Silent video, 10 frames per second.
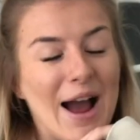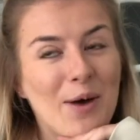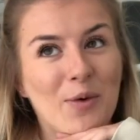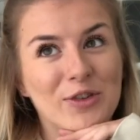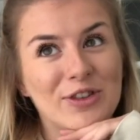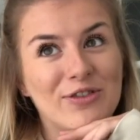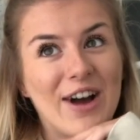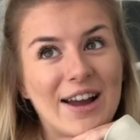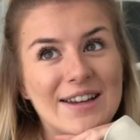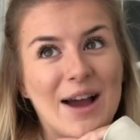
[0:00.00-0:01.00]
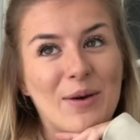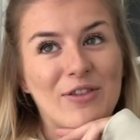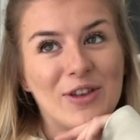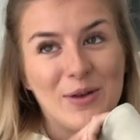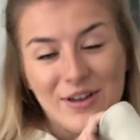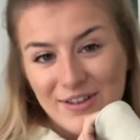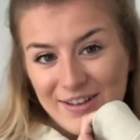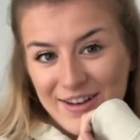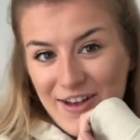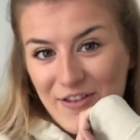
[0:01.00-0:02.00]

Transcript: I want to find out if you can